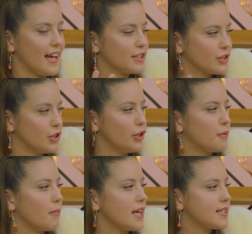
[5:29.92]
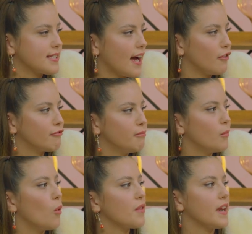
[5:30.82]
I excluded myself
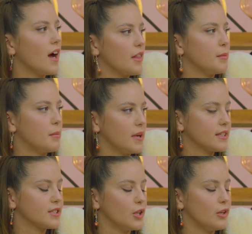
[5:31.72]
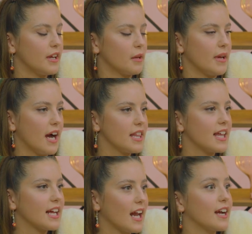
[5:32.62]
more than other people excluding me. I
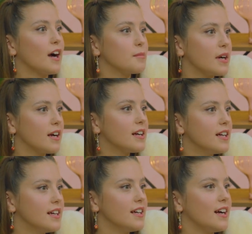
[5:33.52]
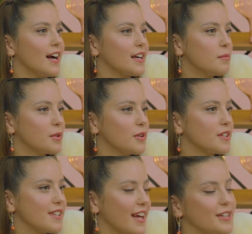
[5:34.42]
think, like, I come
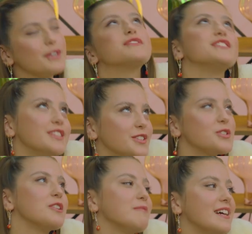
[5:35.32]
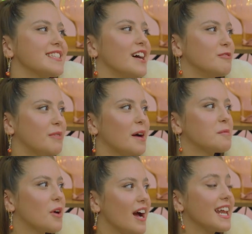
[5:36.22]
across, like, confident and sure of myself, but
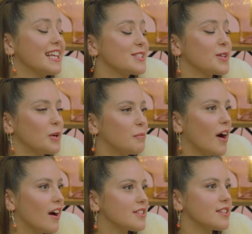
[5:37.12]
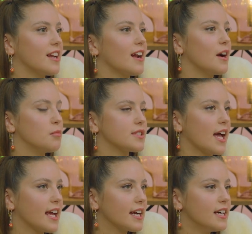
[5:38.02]
I'm quite an insecure person, and I was,
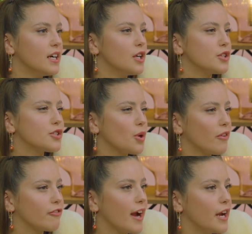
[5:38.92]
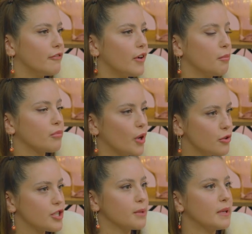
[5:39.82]
like, so afraid of
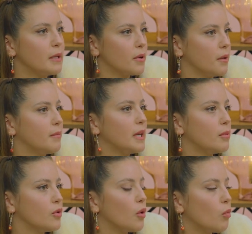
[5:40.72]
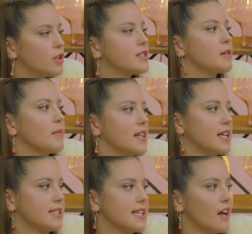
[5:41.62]
approaching people and people not wanting me
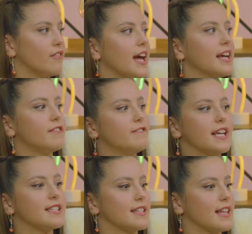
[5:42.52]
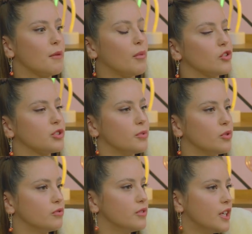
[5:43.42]
that instead of, like, facing that
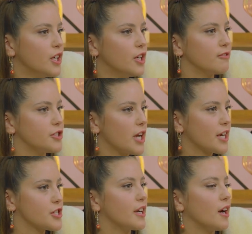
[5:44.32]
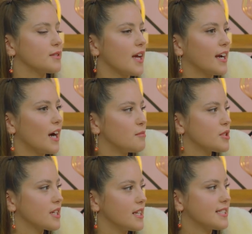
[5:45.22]
possible rejection, I was like, I'm
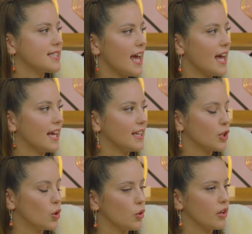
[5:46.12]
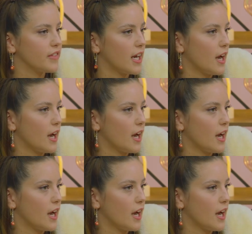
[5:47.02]
just going to sit in the corner of the